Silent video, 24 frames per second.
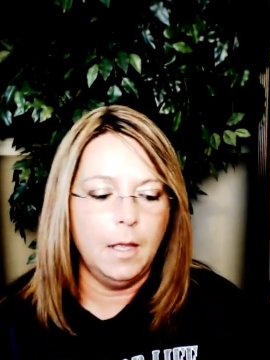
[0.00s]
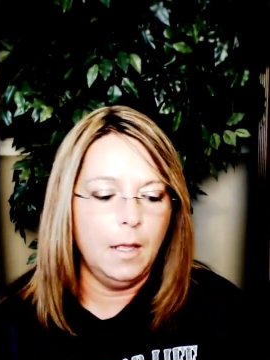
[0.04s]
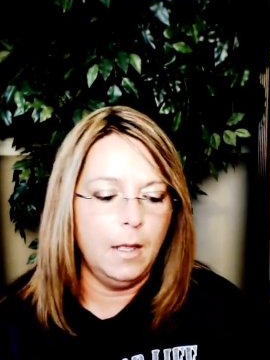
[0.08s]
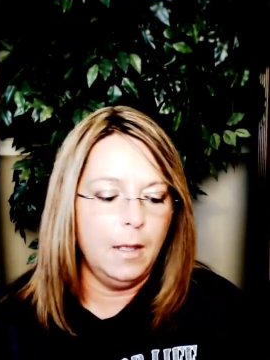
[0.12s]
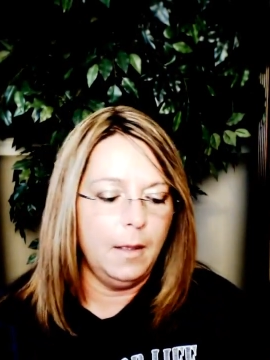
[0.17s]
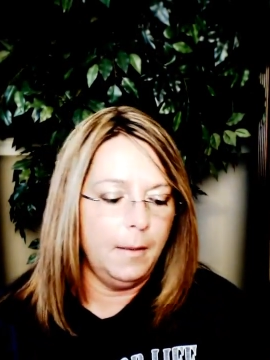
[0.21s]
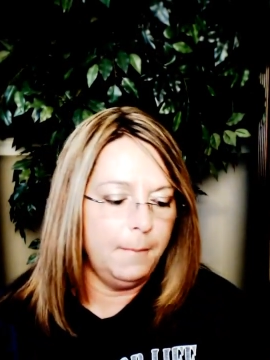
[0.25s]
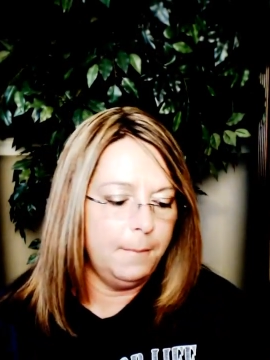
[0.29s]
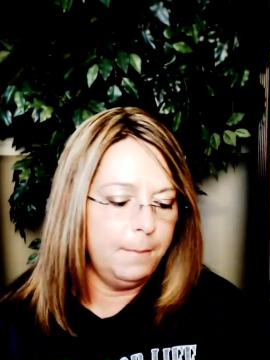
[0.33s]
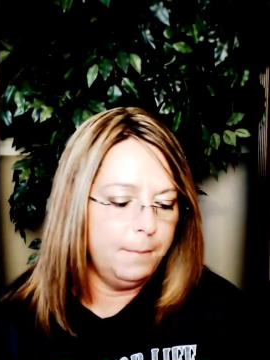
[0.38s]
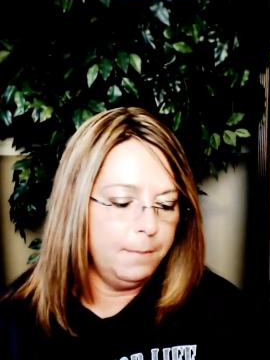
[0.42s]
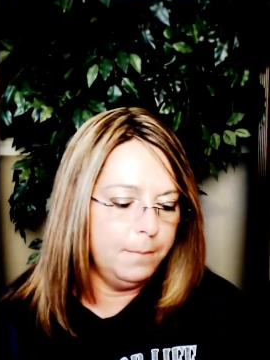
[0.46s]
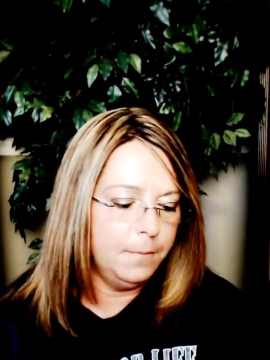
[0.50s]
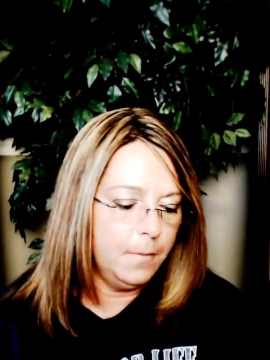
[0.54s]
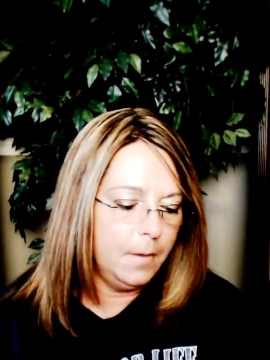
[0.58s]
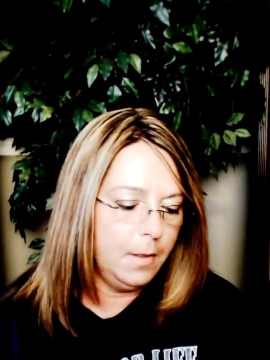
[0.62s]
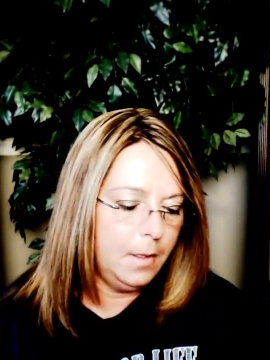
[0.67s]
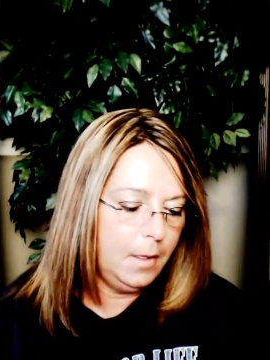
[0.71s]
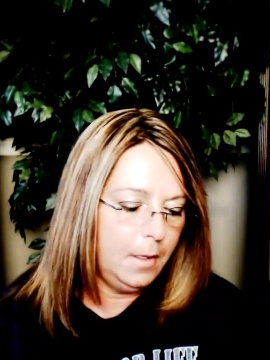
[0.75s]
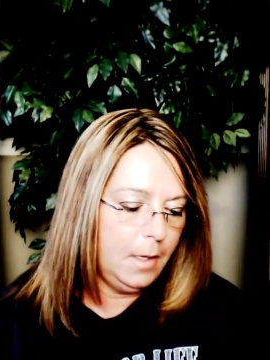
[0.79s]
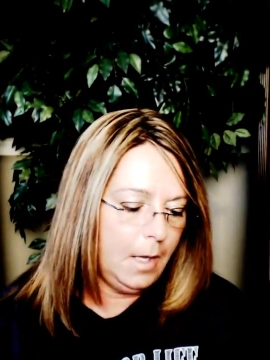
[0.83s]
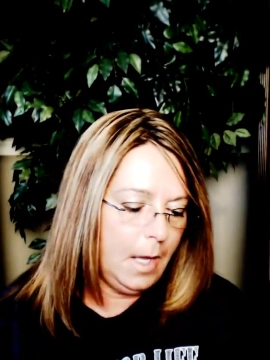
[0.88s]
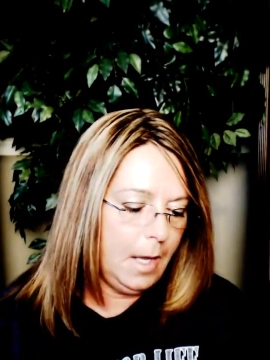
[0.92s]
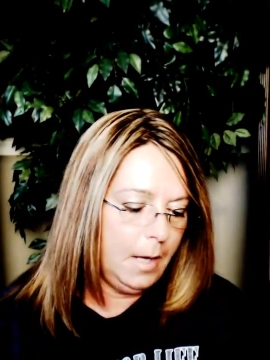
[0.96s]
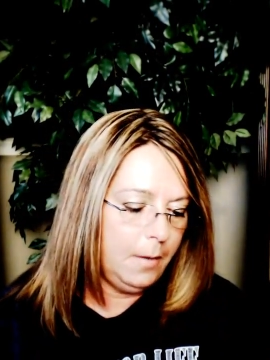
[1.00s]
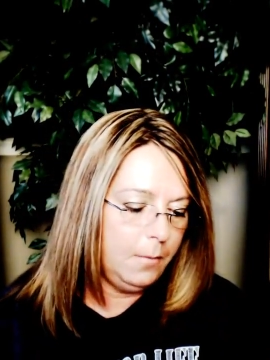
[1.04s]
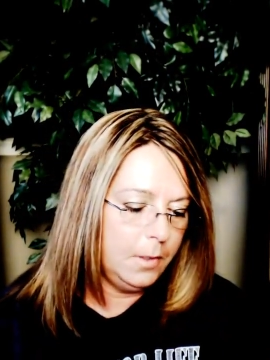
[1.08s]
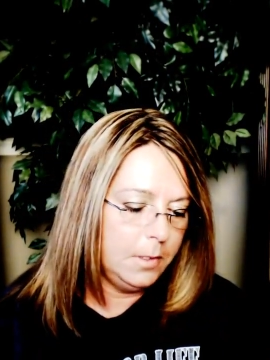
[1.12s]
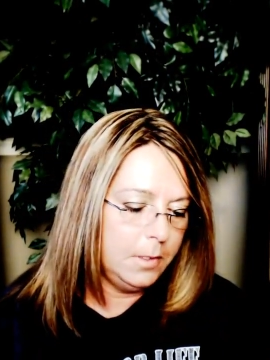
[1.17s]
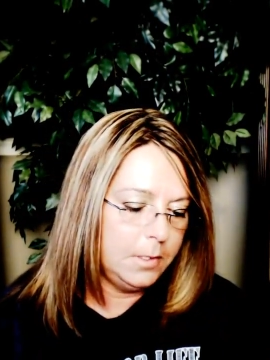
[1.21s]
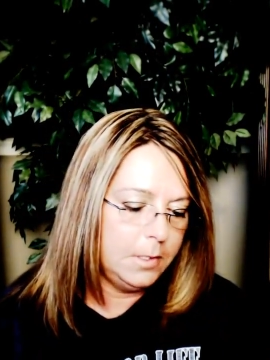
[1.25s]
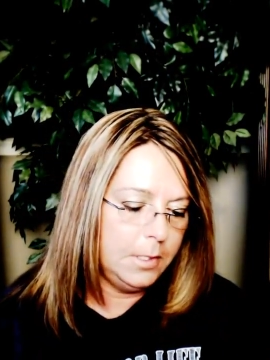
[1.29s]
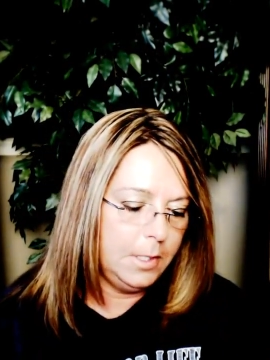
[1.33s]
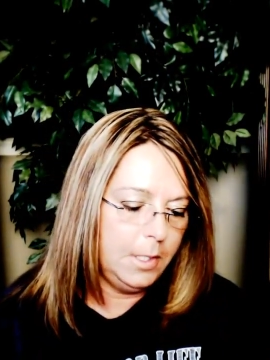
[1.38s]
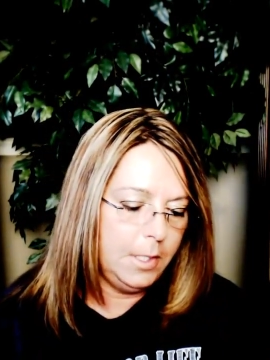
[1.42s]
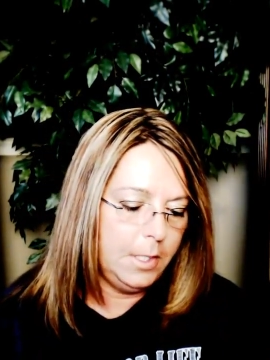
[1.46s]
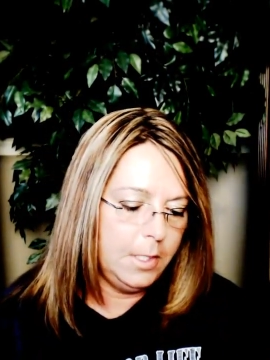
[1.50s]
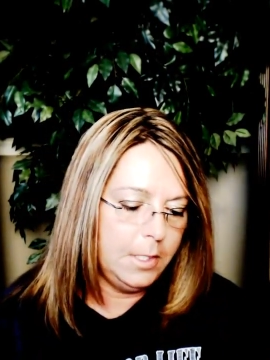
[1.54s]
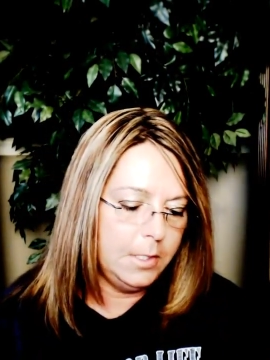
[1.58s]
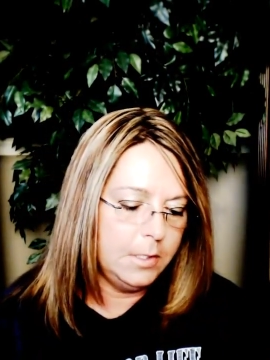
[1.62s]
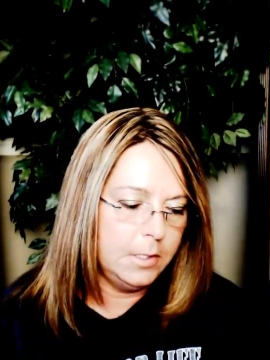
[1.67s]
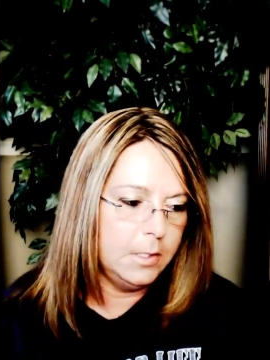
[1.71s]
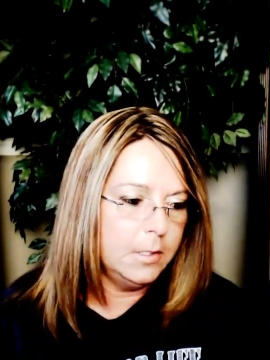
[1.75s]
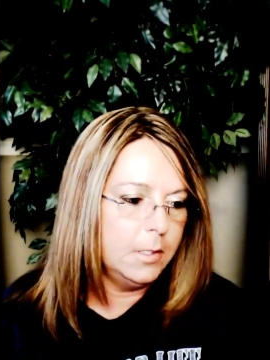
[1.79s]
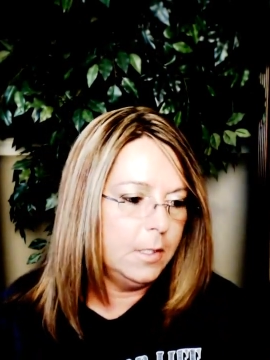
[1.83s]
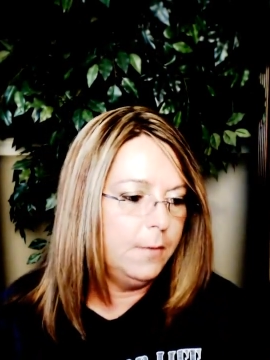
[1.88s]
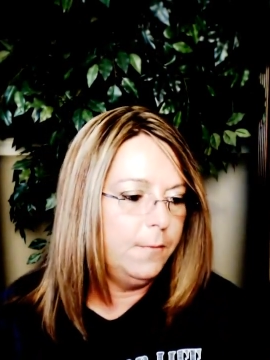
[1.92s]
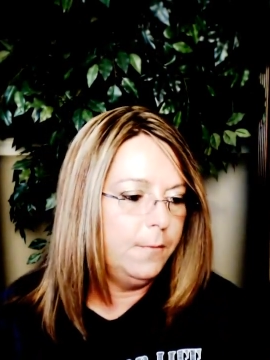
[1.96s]
Um, God, what
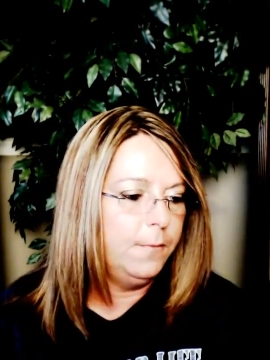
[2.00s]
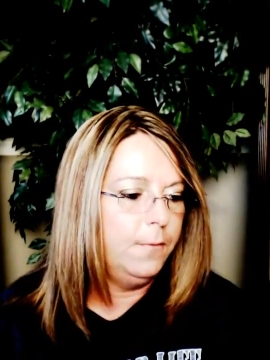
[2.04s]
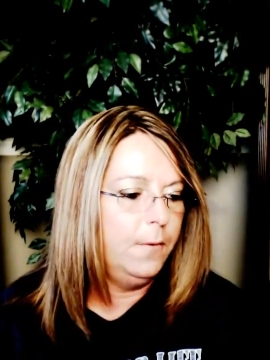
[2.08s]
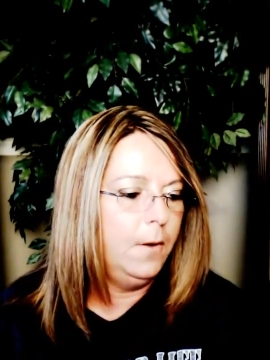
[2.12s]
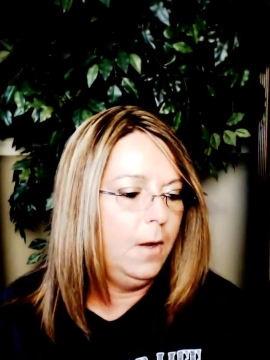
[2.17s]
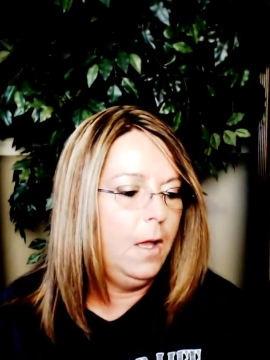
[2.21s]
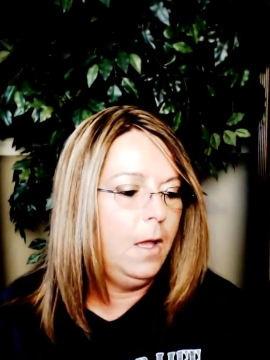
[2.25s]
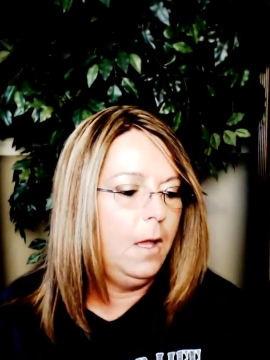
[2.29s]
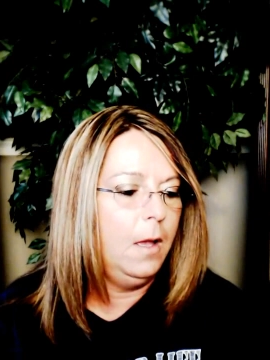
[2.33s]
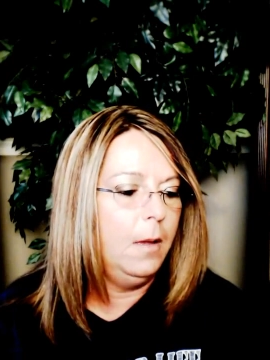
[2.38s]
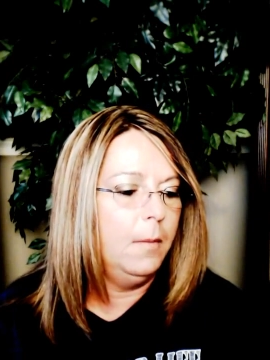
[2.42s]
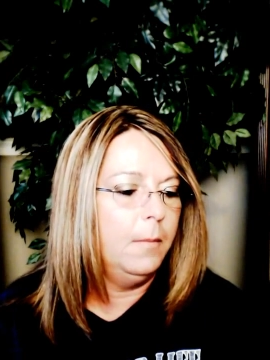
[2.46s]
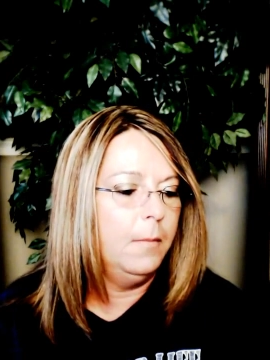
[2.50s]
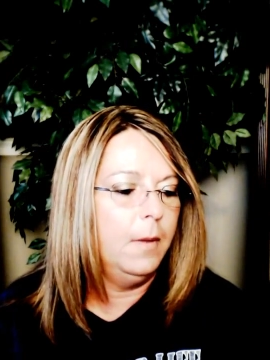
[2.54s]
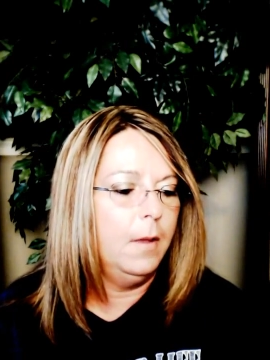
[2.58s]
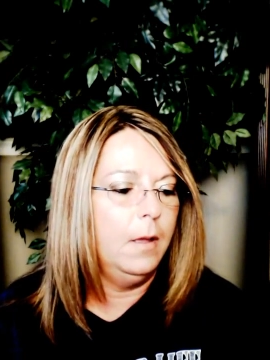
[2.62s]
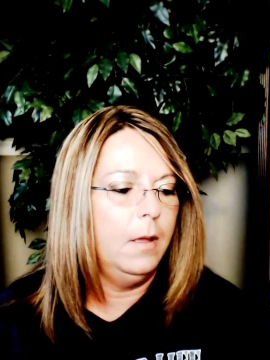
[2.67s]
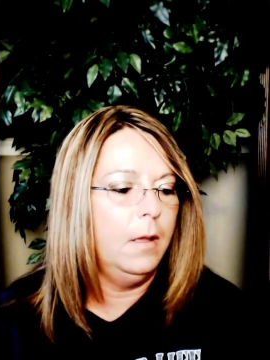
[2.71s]
series is it from?